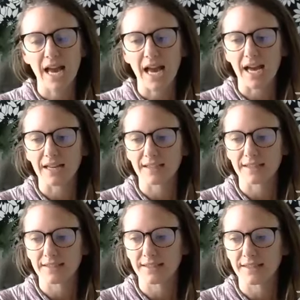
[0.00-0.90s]
And
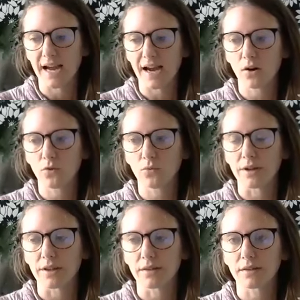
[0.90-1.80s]
now
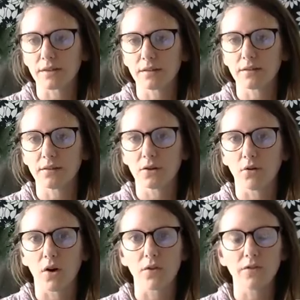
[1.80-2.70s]
with you know
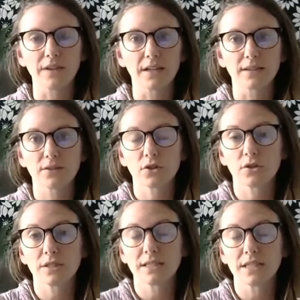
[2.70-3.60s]
all of the
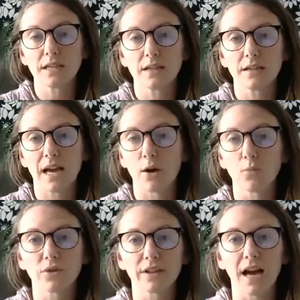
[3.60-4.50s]
uncertainty now
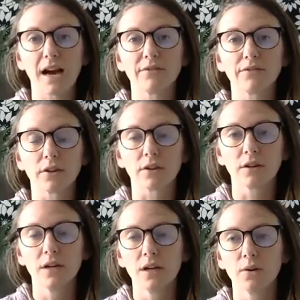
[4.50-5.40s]
more than
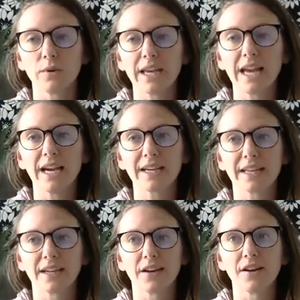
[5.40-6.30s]
ever, we can't
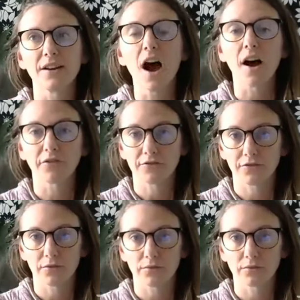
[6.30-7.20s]
get enough
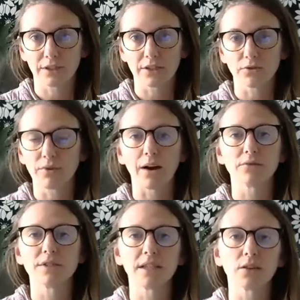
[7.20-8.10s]
really
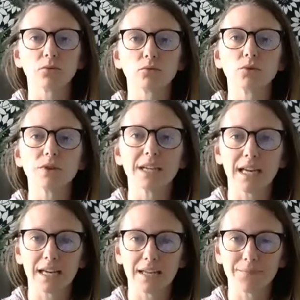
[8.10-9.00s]
grounding and rooting
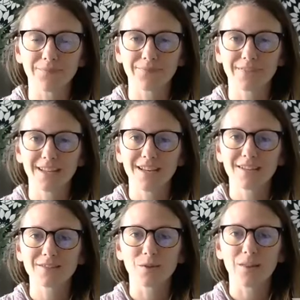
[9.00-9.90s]
in.
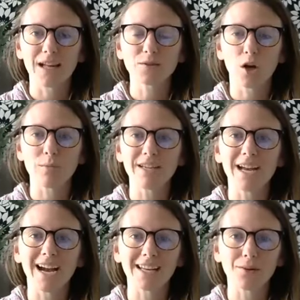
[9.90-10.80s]
So that's all I'll be
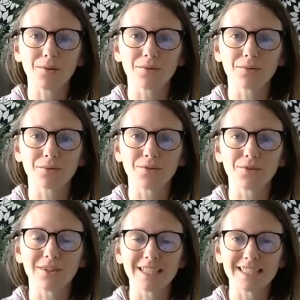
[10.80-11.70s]
guiding you
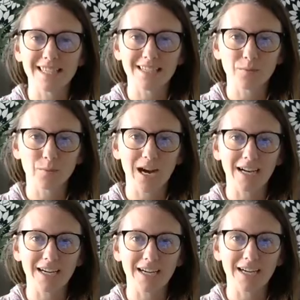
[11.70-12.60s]
through in today's
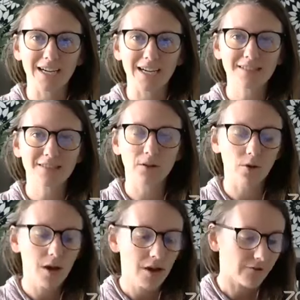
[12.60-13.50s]
practice. So
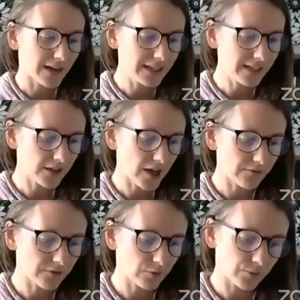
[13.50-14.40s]
finding a
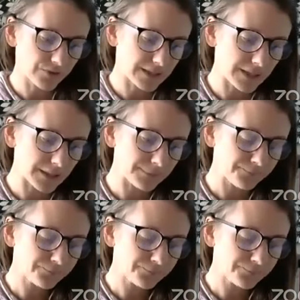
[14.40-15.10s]
comfortable seat,